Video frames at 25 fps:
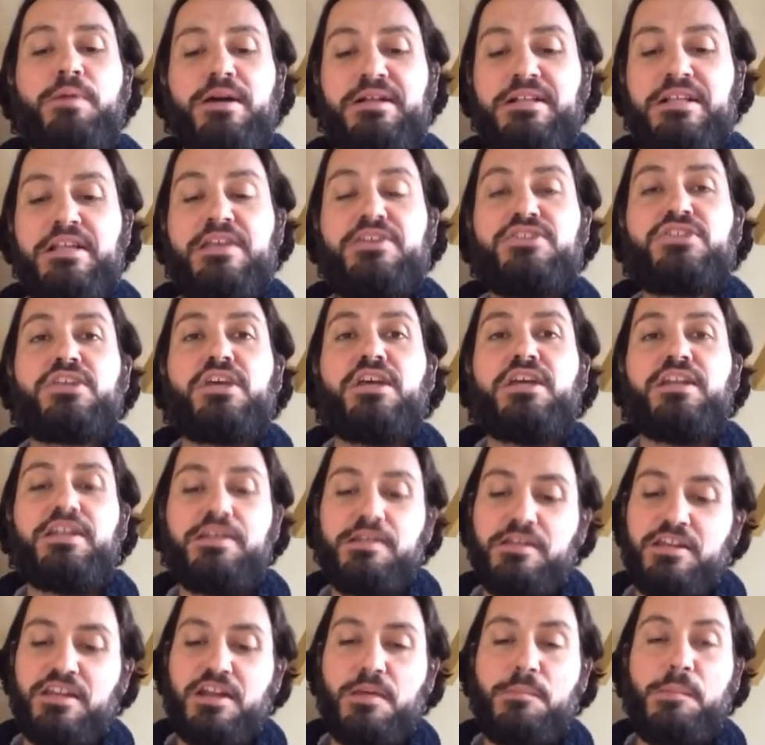But
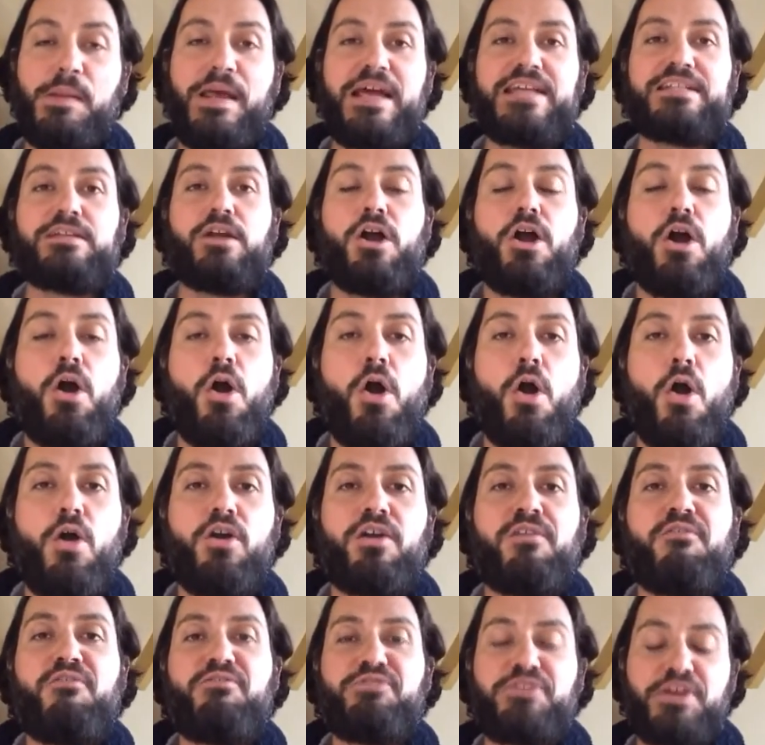certainly, you know, players like
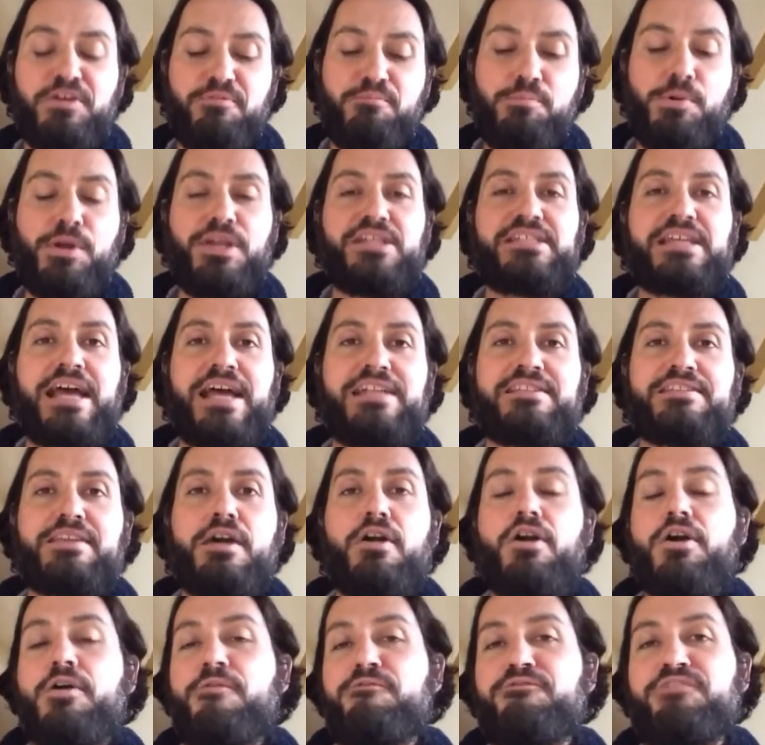Hogg have put his hands
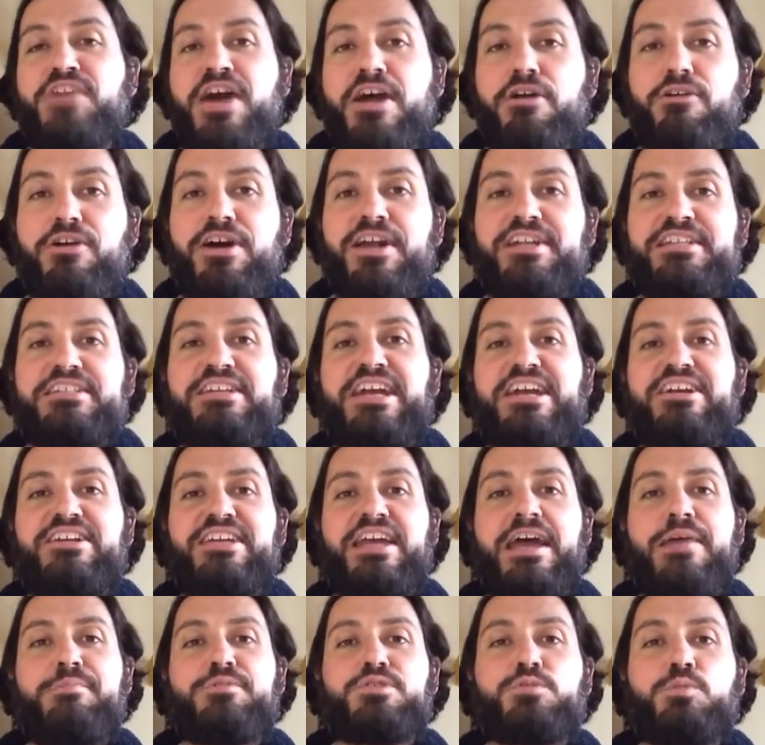up. Owen Farrell had a great
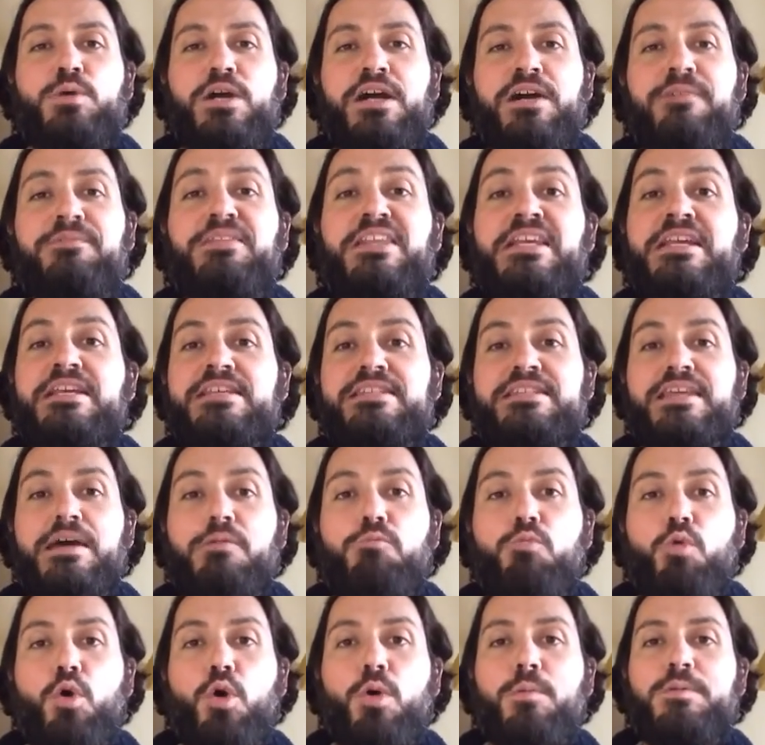game as well.
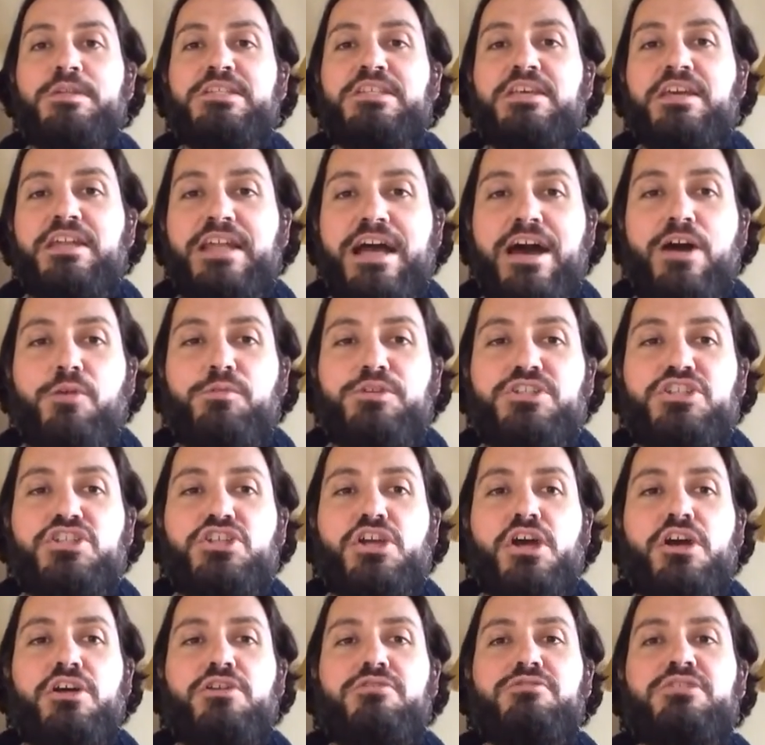Sam Warburton, Alwyn
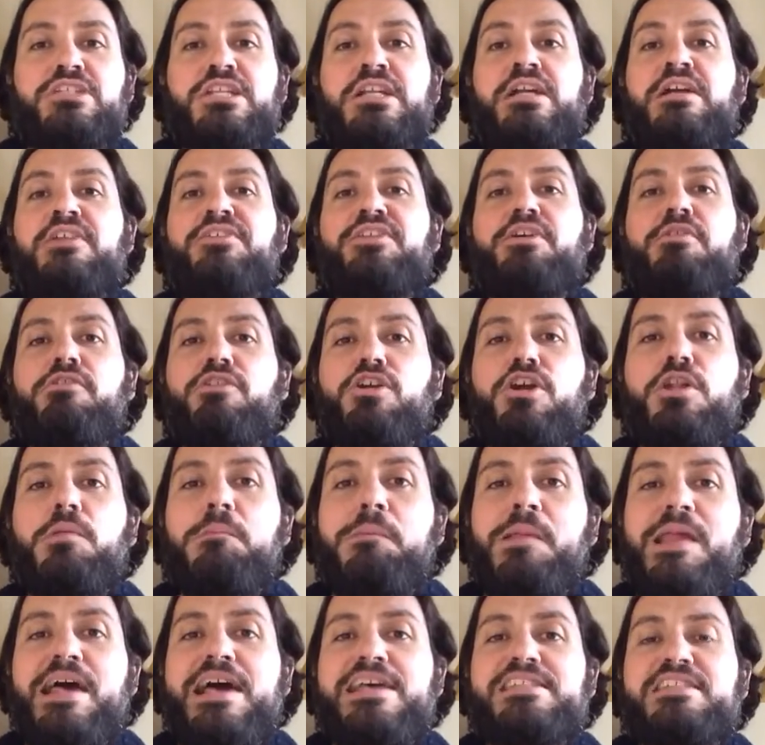Jones. There are a lot
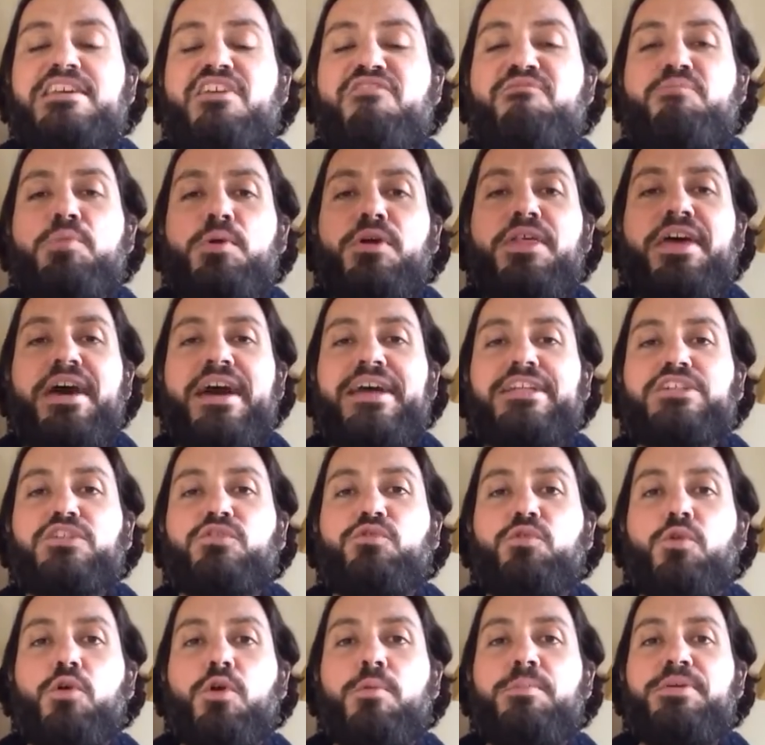of players that have put their
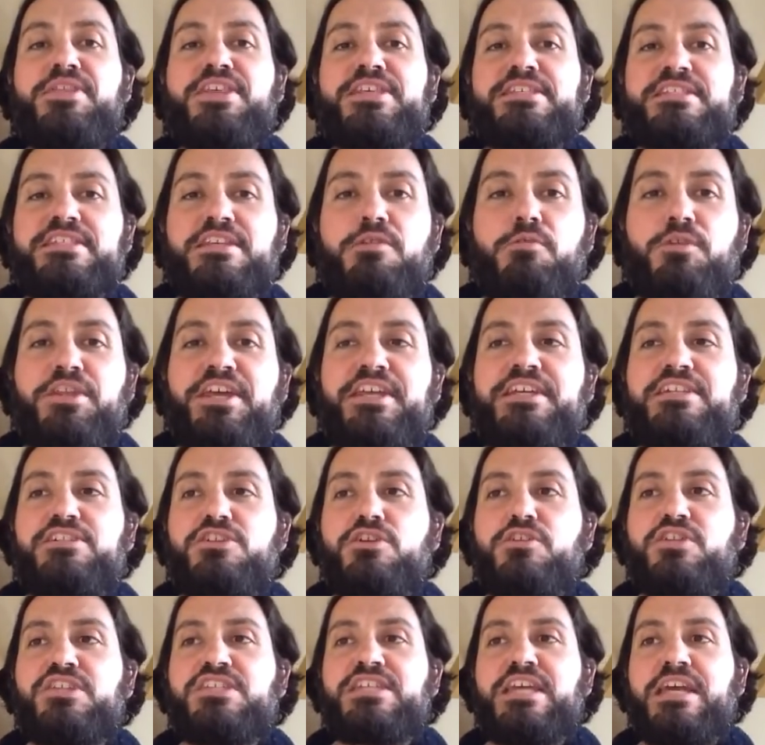hands forward, but let's see what they can
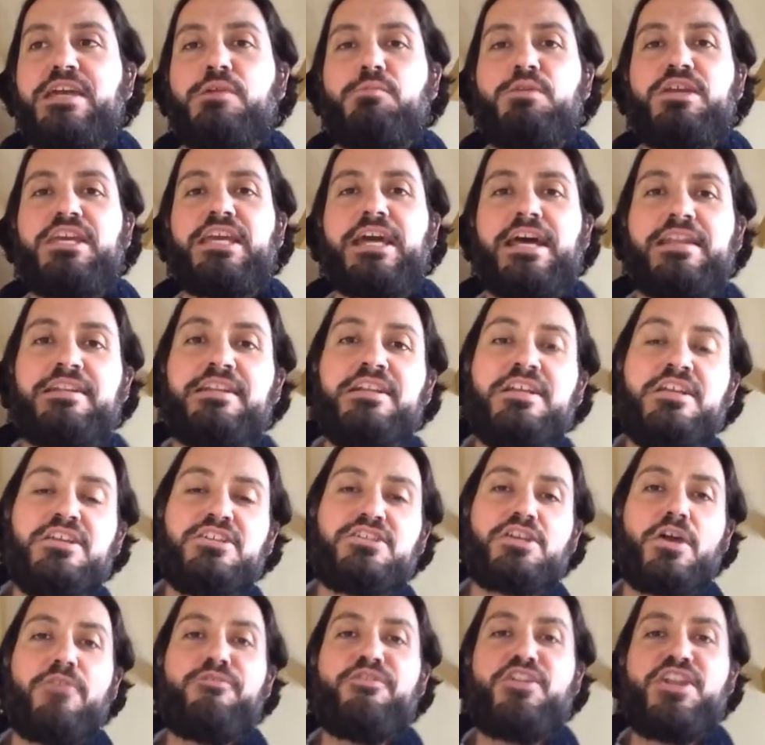do in the second weekend.
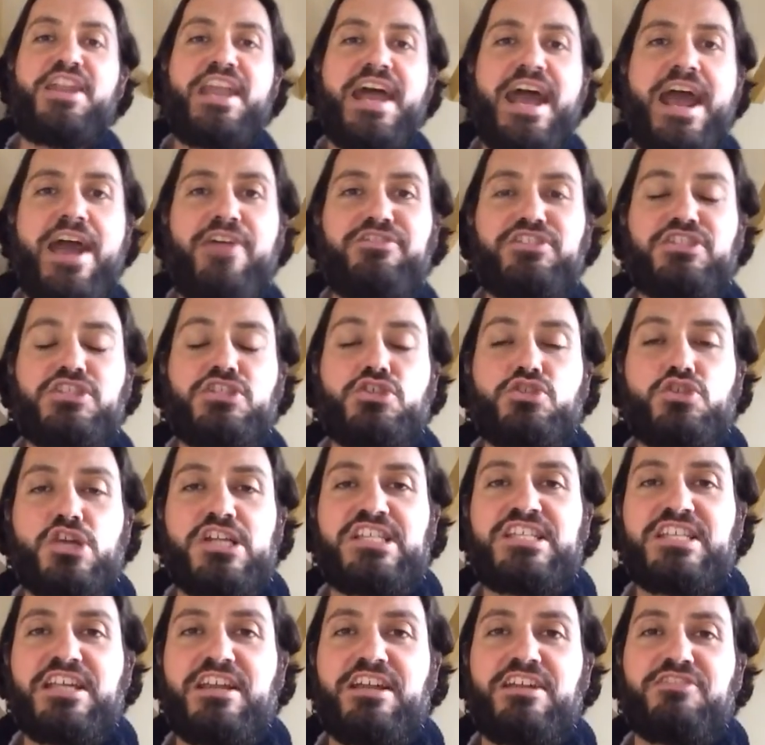So for now, this is
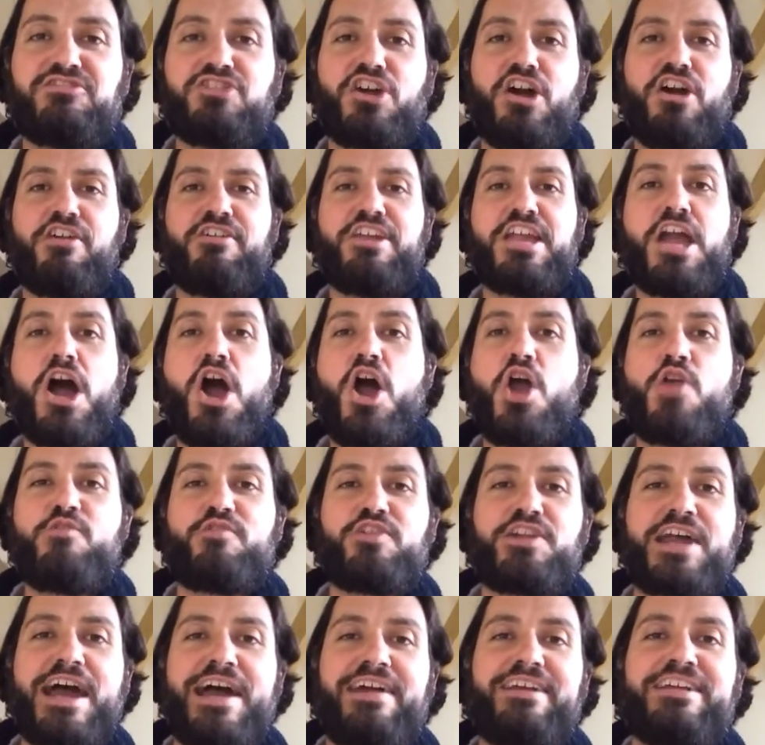Dressing Game Diary
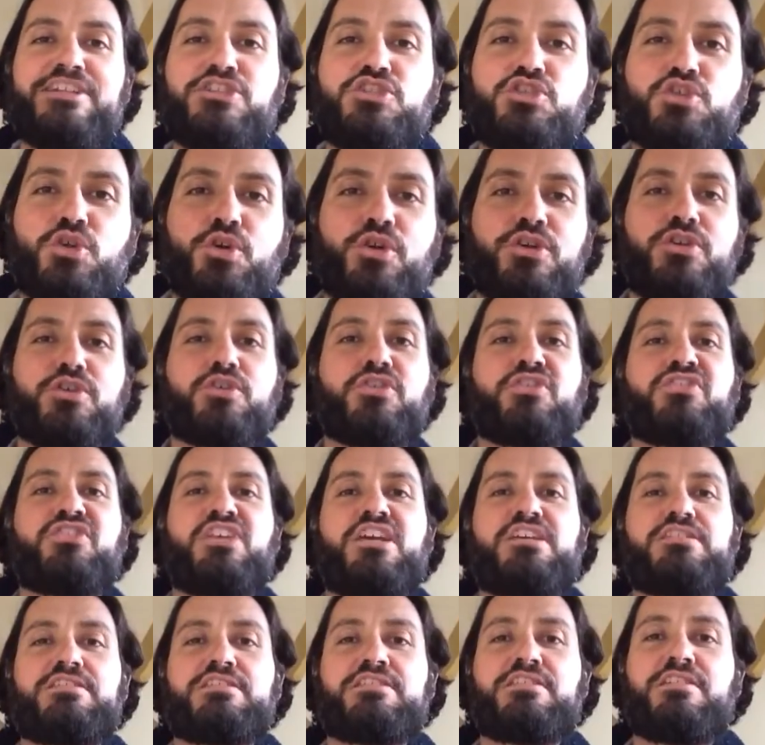over and out. Enjoy your
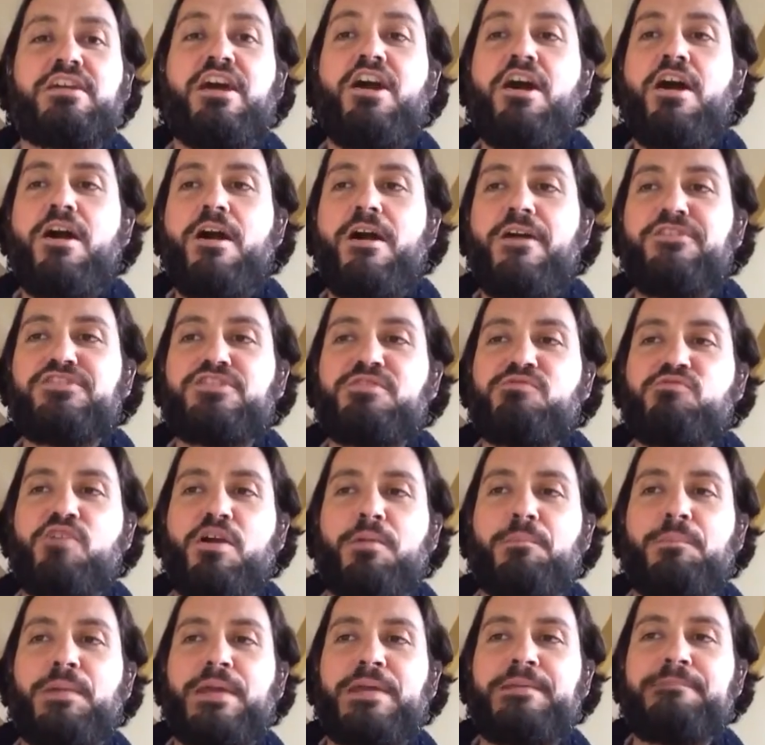6 halves of
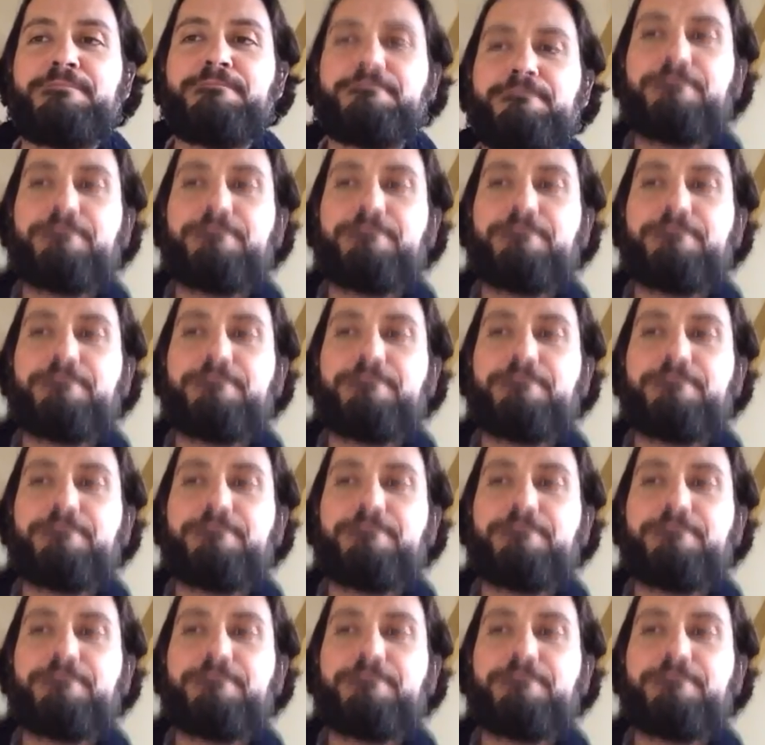rugby.